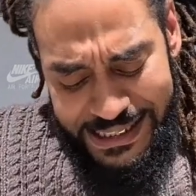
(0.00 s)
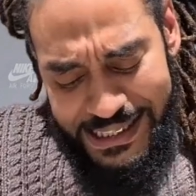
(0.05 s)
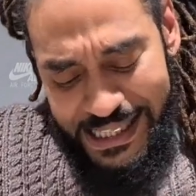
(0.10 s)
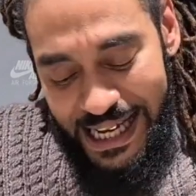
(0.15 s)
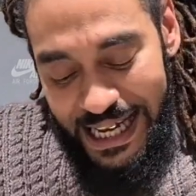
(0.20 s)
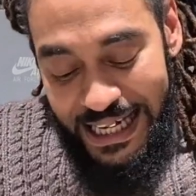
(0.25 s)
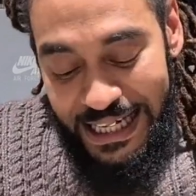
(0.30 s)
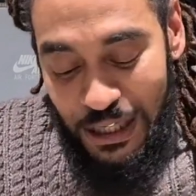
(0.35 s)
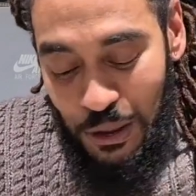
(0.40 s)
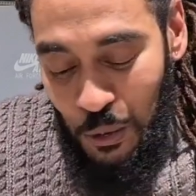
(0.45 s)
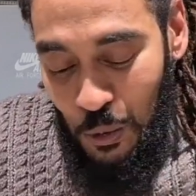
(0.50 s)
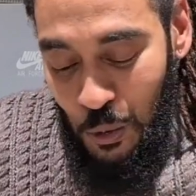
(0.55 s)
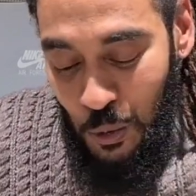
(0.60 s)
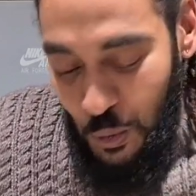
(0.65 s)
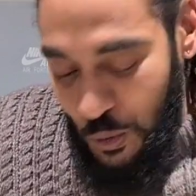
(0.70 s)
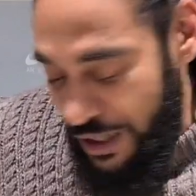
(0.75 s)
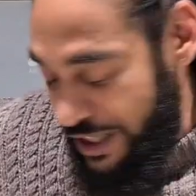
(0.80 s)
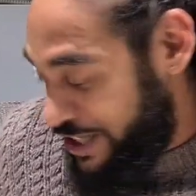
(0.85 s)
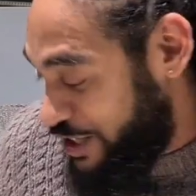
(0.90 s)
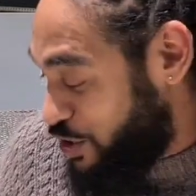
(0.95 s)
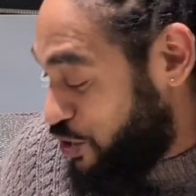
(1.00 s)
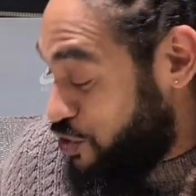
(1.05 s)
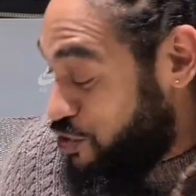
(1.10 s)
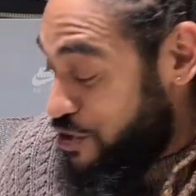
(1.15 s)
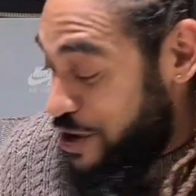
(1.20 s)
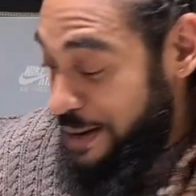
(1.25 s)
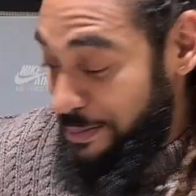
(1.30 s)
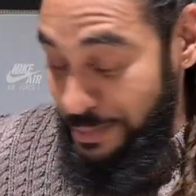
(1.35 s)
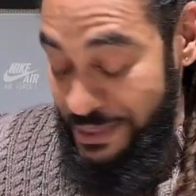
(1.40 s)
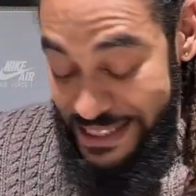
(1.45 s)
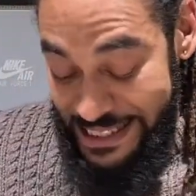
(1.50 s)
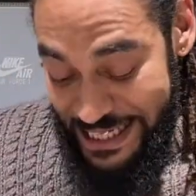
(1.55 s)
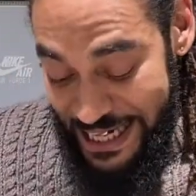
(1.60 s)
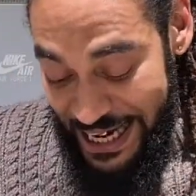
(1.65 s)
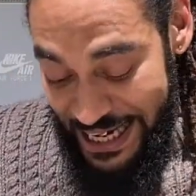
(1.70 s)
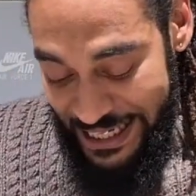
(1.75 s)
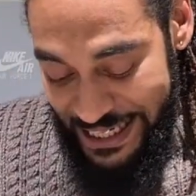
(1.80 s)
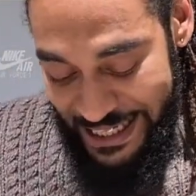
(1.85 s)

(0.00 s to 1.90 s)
get a little crepe check